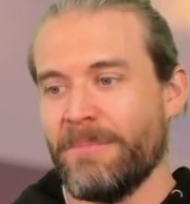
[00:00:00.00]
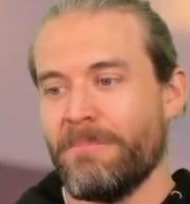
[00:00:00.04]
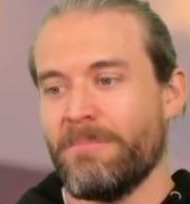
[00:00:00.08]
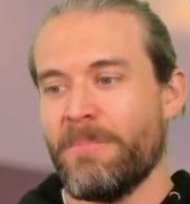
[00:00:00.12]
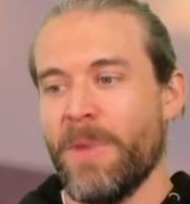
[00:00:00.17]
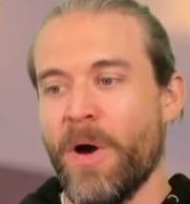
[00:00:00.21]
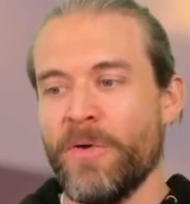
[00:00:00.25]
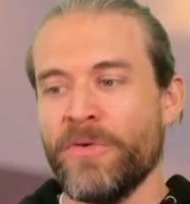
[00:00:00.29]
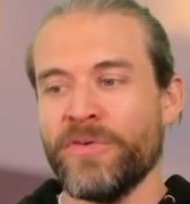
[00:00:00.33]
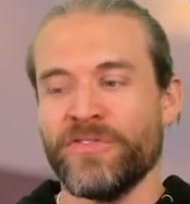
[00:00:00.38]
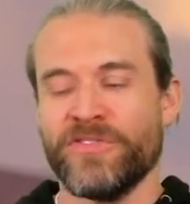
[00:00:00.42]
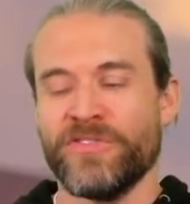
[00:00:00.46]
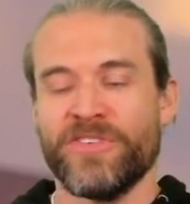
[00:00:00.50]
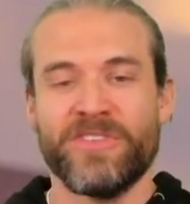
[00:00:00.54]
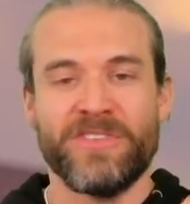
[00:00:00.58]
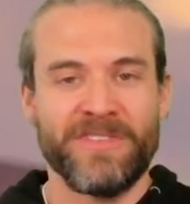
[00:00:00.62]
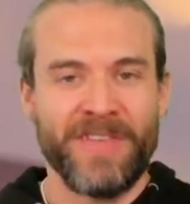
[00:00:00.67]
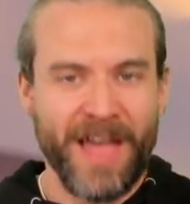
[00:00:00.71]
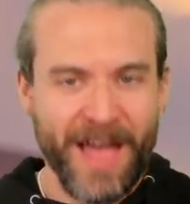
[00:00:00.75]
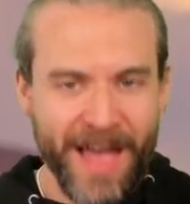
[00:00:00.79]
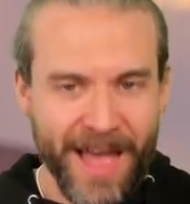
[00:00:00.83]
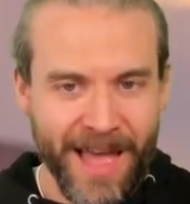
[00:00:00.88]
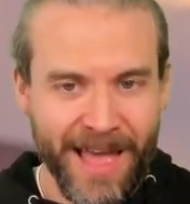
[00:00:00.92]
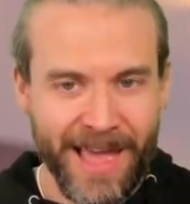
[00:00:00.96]
Most
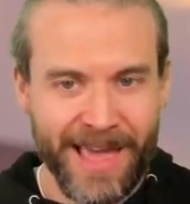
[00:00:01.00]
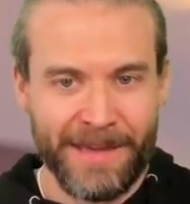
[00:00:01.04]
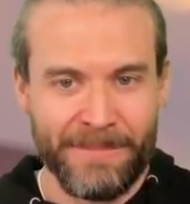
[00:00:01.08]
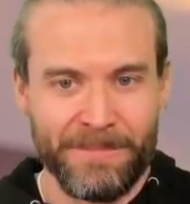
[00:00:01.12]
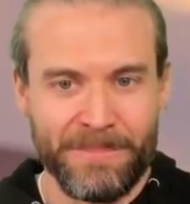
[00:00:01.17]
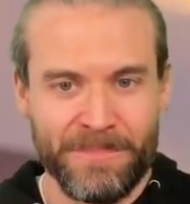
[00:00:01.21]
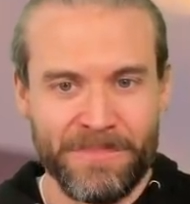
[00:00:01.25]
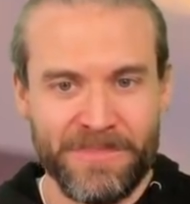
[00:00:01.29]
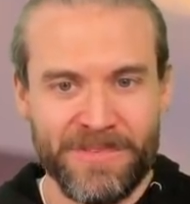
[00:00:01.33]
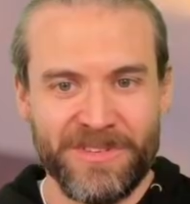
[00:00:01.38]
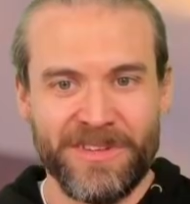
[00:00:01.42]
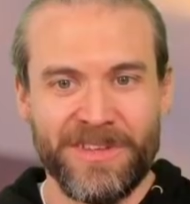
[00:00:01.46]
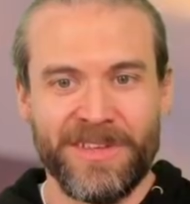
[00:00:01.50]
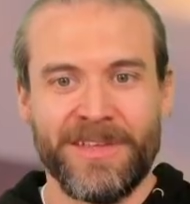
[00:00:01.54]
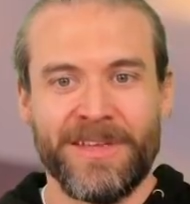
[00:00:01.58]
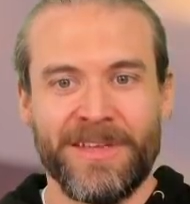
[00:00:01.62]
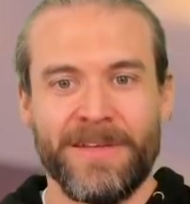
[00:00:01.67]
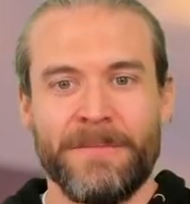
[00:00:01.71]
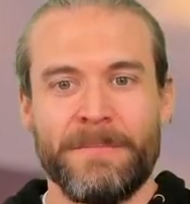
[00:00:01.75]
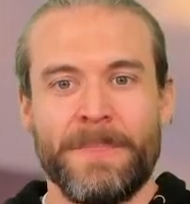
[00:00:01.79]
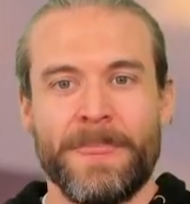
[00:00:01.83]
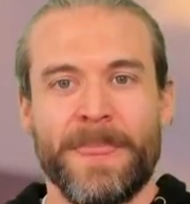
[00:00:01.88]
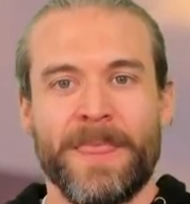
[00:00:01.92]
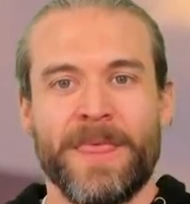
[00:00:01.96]
times,
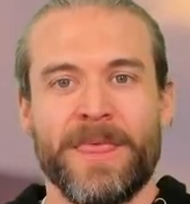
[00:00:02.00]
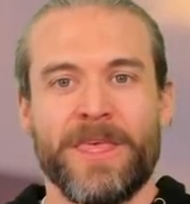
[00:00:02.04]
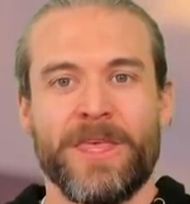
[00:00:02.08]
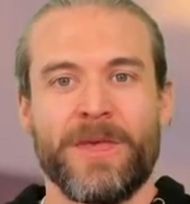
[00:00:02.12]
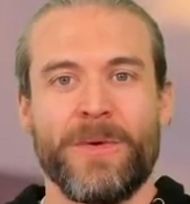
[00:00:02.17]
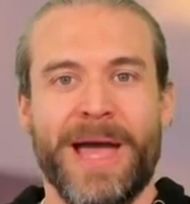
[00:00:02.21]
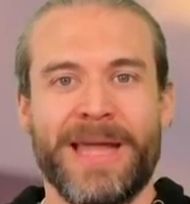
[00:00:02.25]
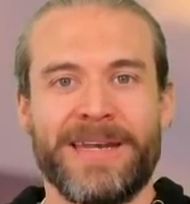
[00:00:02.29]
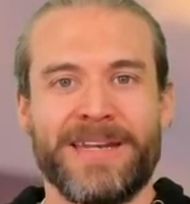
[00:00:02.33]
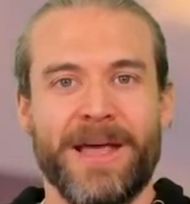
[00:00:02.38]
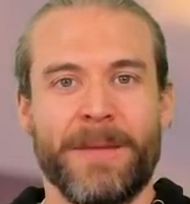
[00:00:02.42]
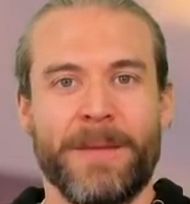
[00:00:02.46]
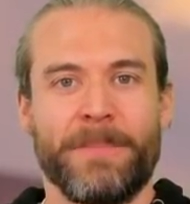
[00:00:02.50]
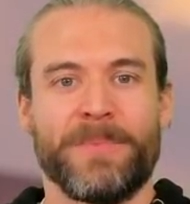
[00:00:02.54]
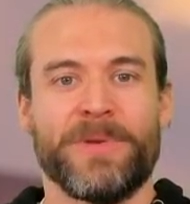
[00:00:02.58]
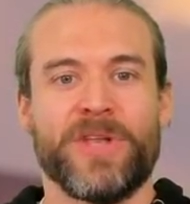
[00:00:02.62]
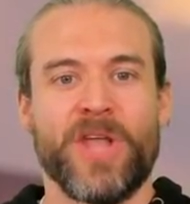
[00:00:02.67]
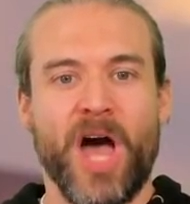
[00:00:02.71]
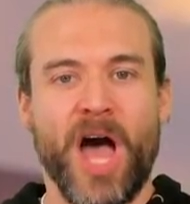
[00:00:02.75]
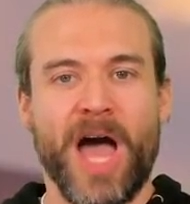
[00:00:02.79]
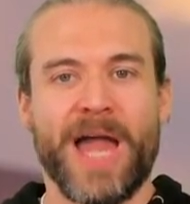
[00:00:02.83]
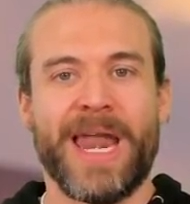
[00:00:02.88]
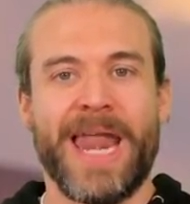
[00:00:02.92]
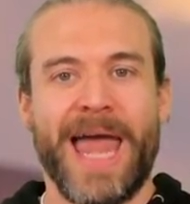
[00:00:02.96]
you end up
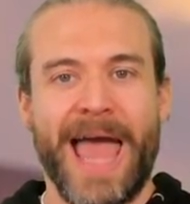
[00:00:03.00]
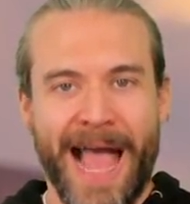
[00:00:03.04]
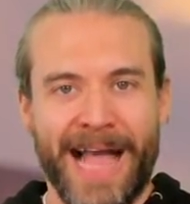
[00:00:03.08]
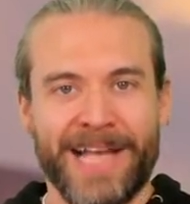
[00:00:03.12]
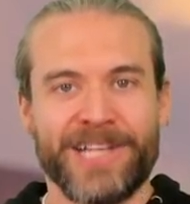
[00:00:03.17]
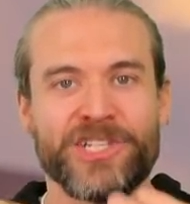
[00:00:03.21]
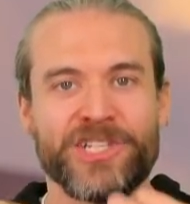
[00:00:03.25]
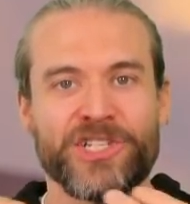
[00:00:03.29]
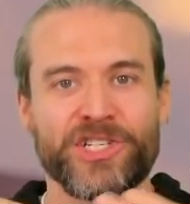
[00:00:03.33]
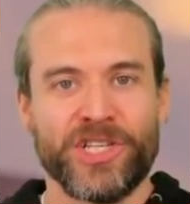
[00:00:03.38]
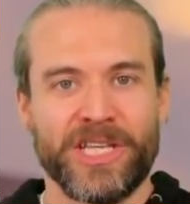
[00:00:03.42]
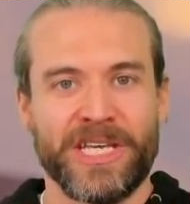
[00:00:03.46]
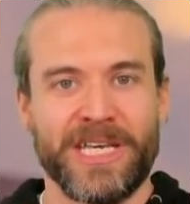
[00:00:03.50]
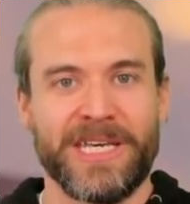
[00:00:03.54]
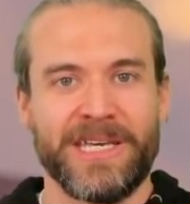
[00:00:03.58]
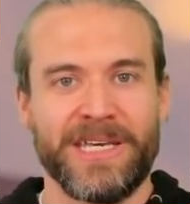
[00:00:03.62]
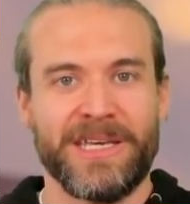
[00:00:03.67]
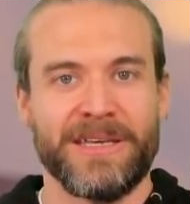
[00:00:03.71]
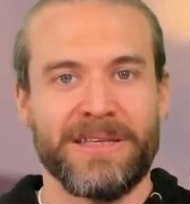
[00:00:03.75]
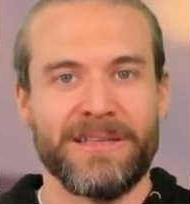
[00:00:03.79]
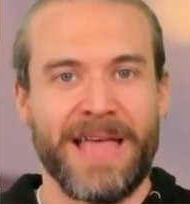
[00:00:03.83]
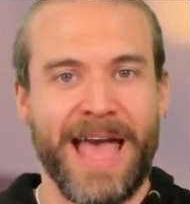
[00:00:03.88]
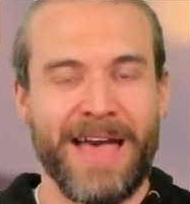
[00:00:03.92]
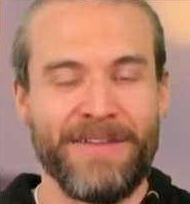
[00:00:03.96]
not
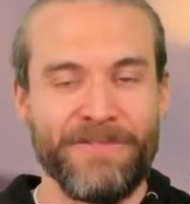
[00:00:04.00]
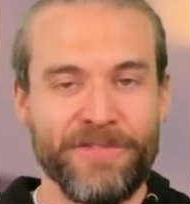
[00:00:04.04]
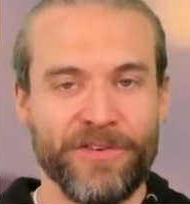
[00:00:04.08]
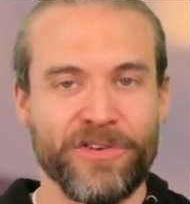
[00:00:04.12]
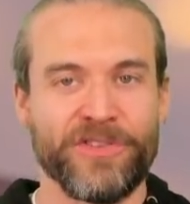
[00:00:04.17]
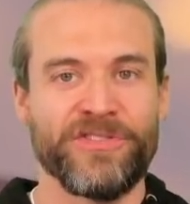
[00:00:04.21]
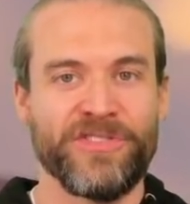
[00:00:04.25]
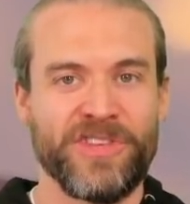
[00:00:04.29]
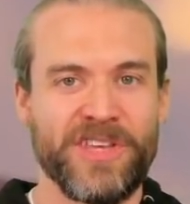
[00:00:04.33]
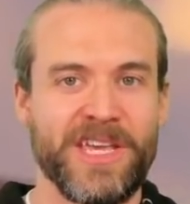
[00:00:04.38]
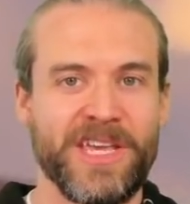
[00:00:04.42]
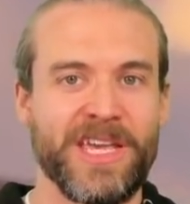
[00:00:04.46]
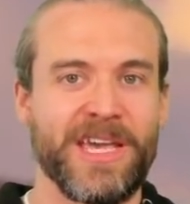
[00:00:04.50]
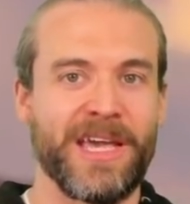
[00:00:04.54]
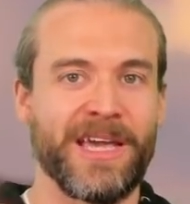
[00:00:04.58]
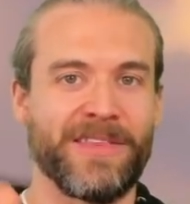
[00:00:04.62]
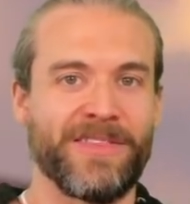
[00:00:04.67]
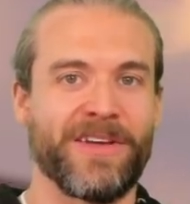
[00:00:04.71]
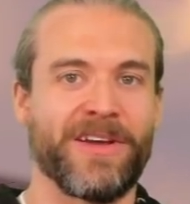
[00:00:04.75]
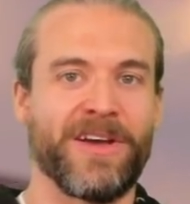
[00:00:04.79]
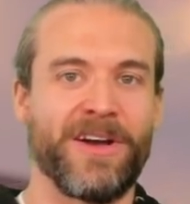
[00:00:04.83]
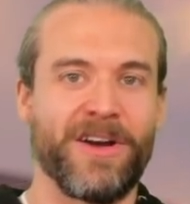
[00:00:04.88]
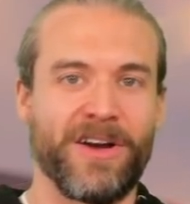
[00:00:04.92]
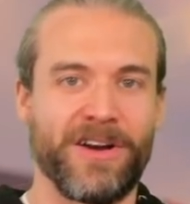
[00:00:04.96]
actually ever
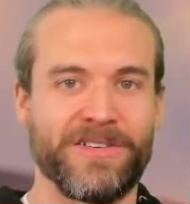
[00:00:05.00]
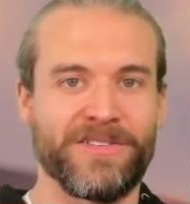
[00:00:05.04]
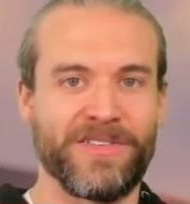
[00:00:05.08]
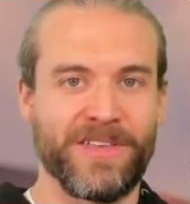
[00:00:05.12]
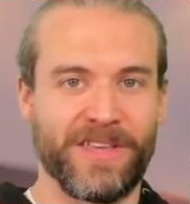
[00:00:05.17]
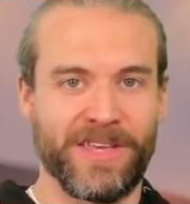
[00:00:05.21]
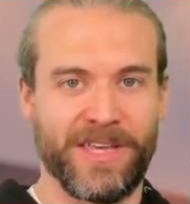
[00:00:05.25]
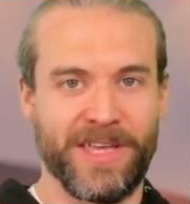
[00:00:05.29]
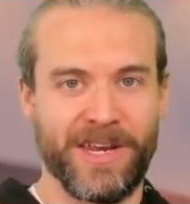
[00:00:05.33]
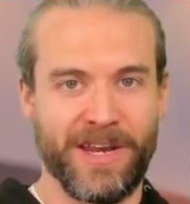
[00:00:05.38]
seeing the cards that,